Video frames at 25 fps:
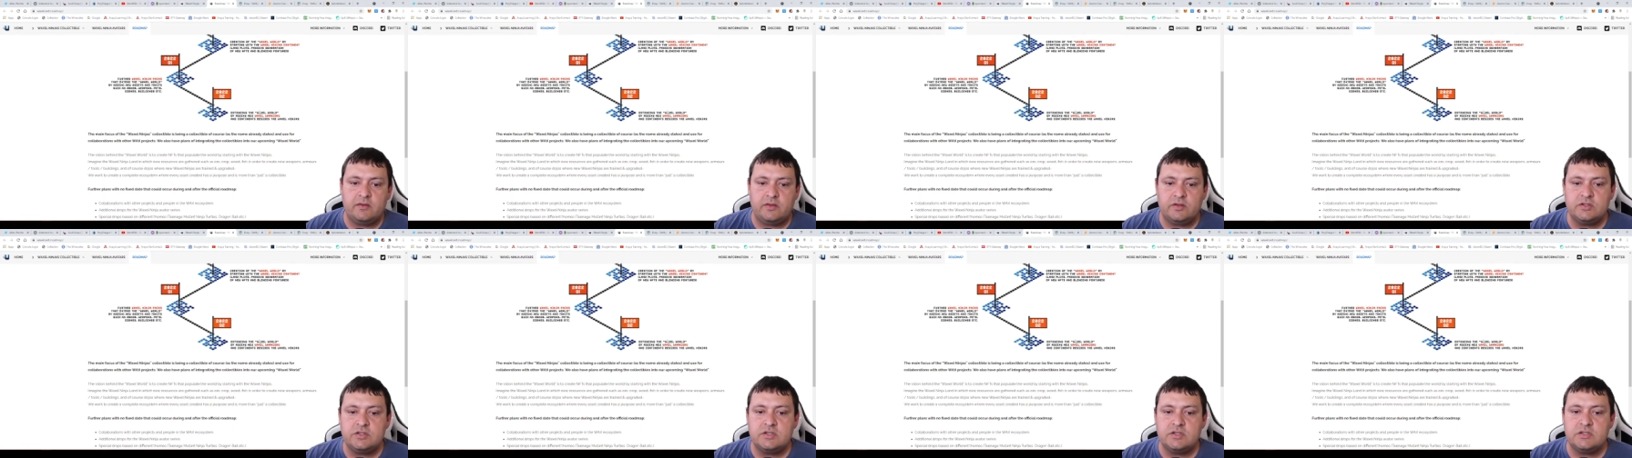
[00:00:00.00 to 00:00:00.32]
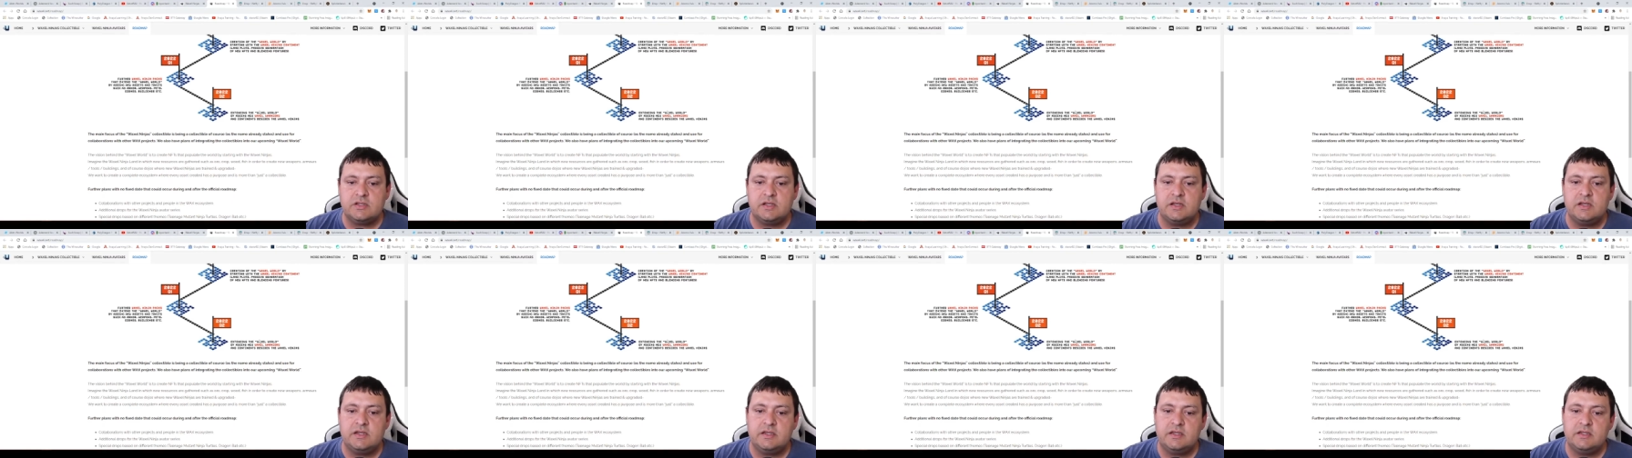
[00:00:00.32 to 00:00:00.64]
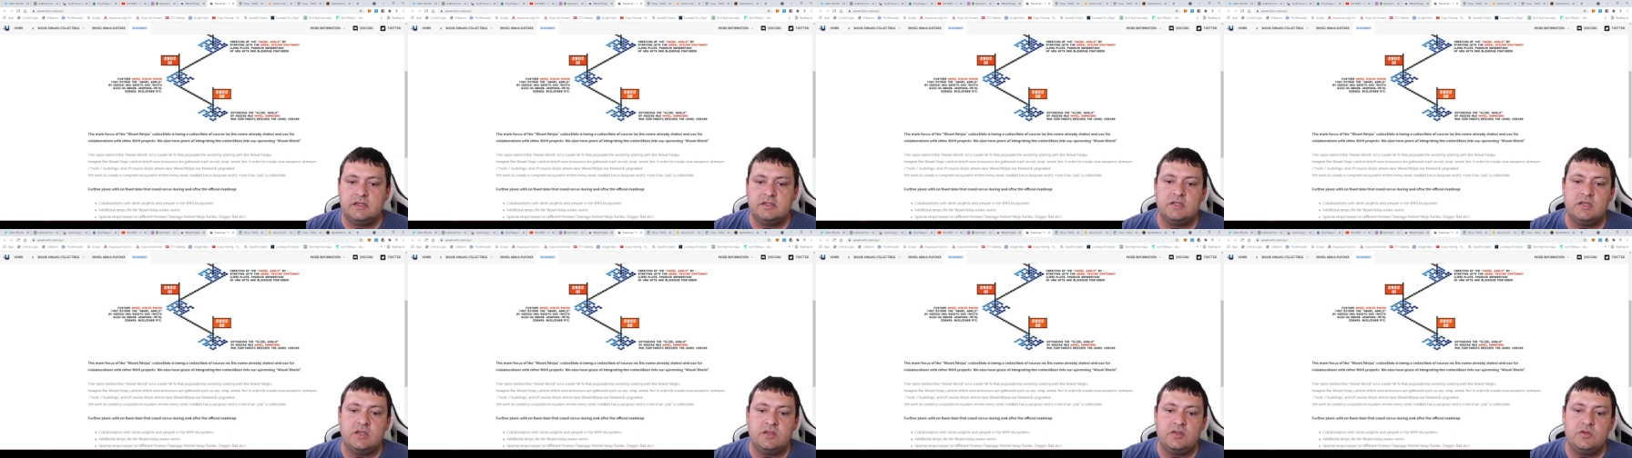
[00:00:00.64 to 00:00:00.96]
They're just going to
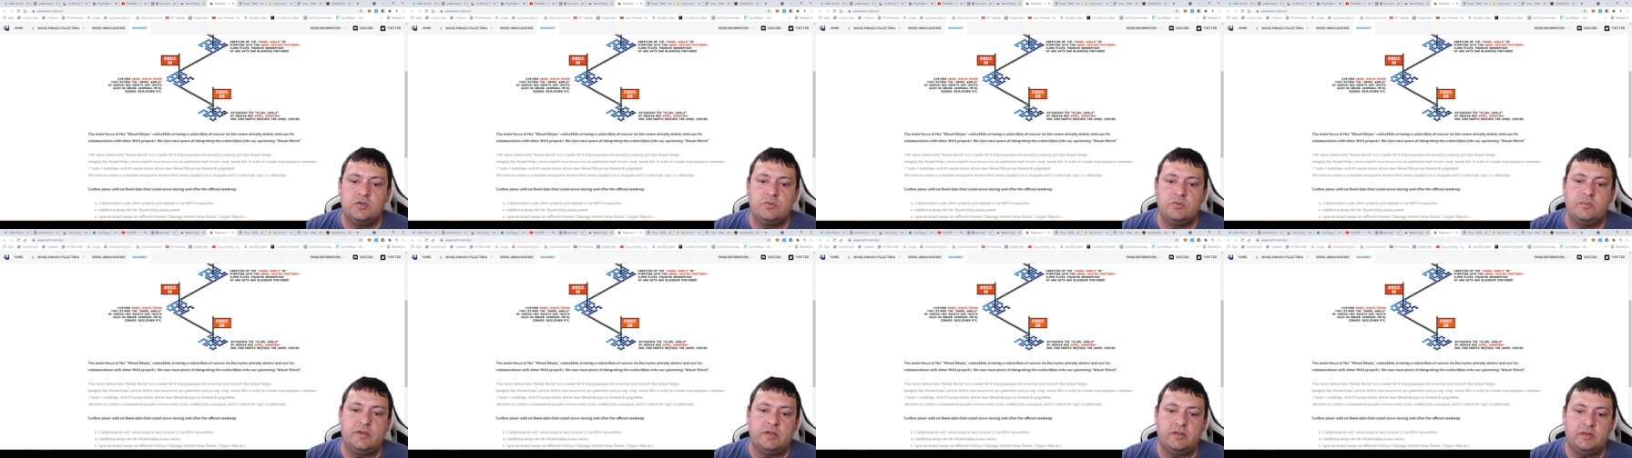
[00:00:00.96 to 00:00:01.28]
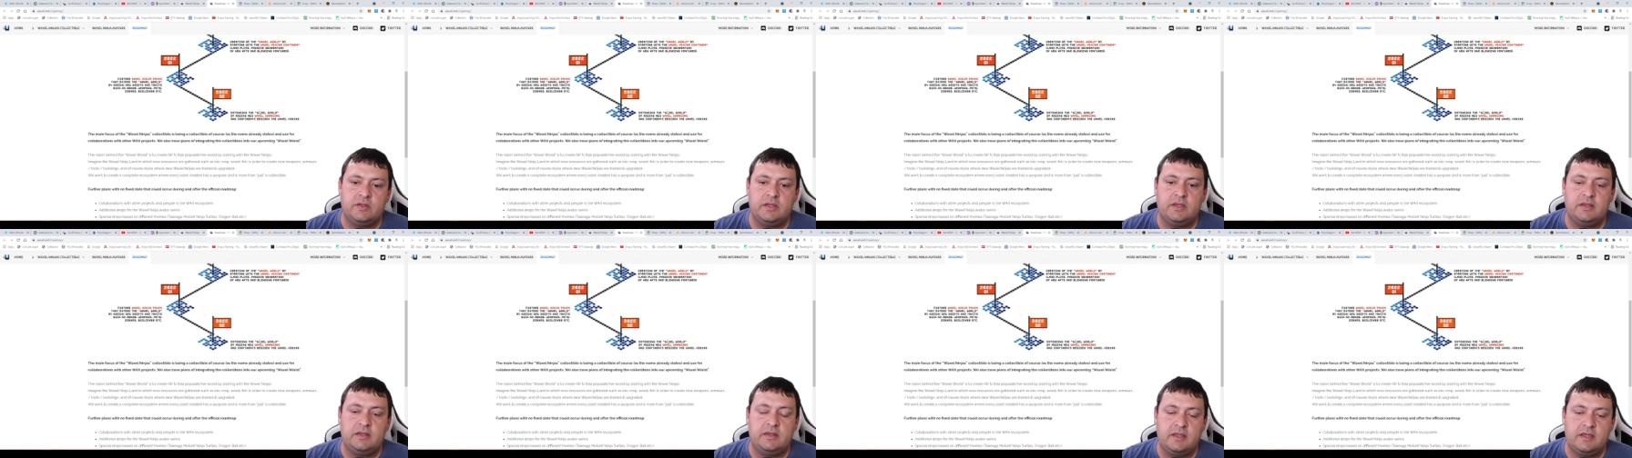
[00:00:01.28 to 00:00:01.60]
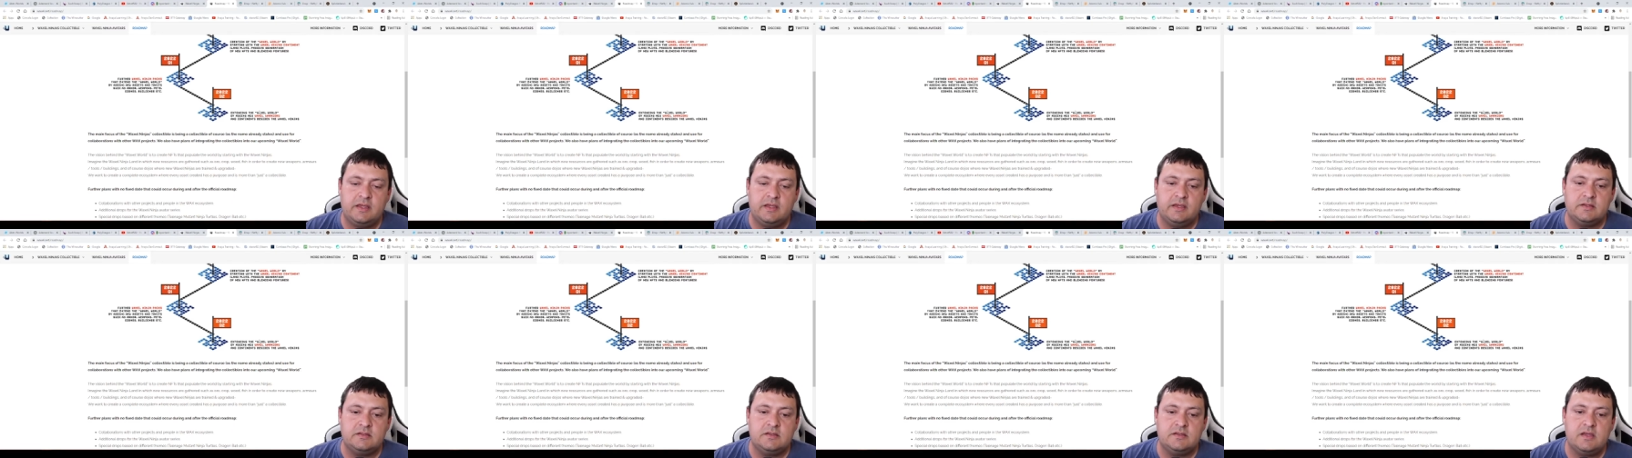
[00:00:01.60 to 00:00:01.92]
continue building
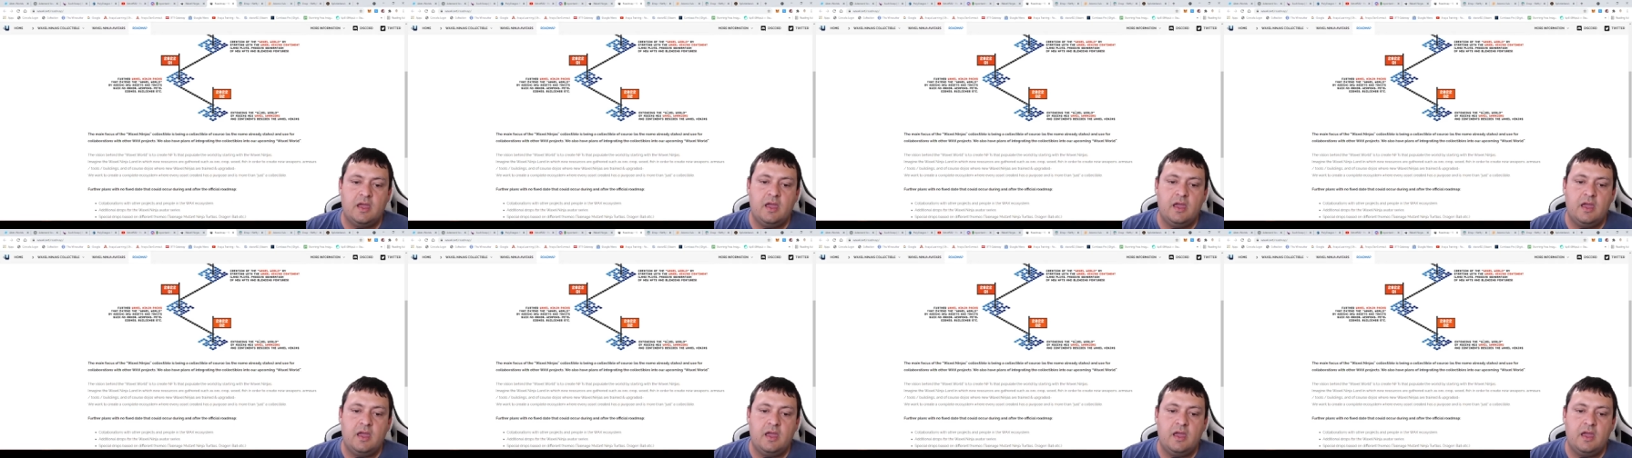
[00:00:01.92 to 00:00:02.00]
things